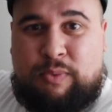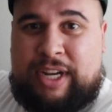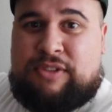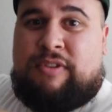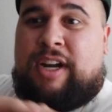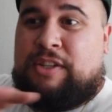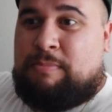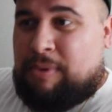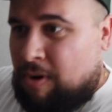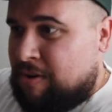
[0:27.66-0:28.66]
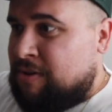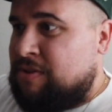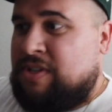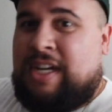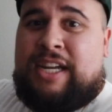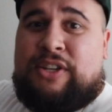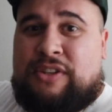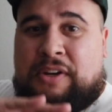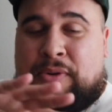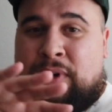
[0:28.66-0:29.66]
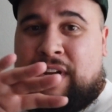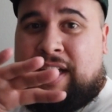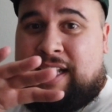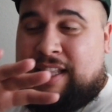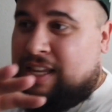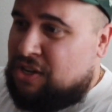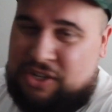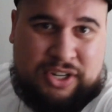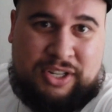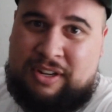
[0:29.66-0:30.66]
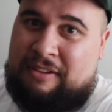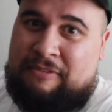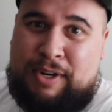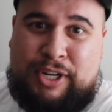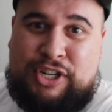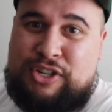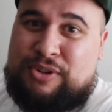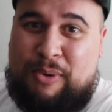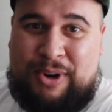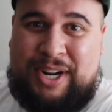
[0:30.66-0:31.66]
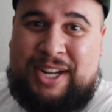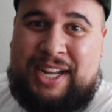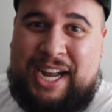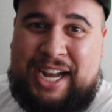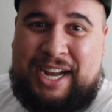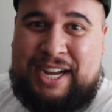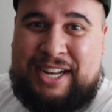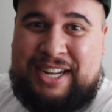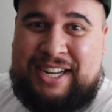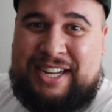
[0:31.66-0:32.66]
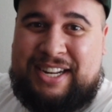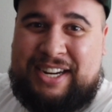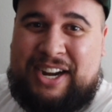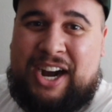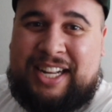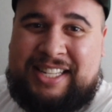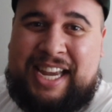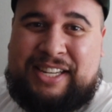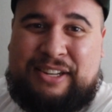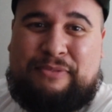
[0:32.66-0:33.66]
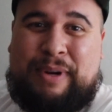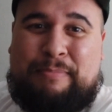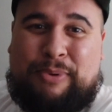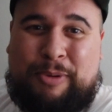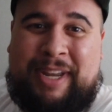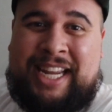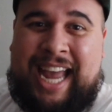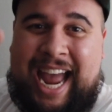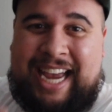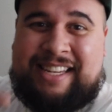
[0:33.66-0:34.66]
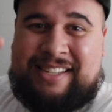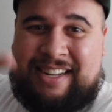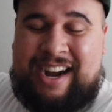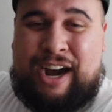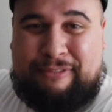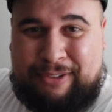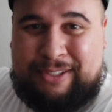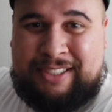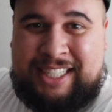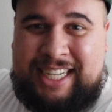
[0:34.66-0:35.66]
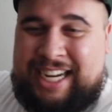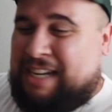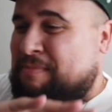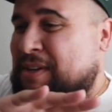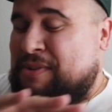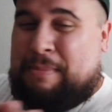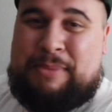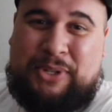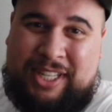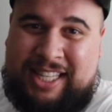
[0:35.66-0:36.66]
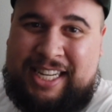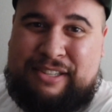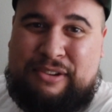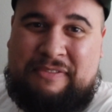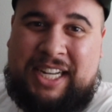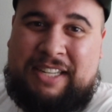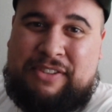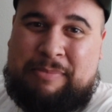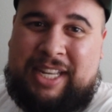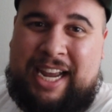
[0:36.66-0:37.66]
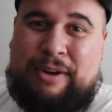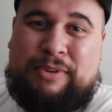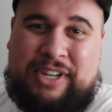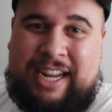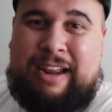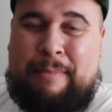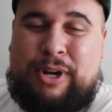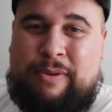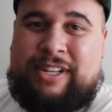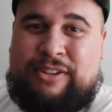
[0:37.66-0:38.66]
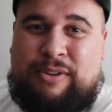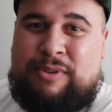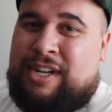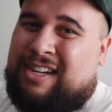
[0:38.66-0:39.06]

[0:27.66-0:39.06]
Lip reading: restaurants, bars. So, this is just a very short context of what Burbank has to offer. There's a million things, so if I leave something out, which I'm going to,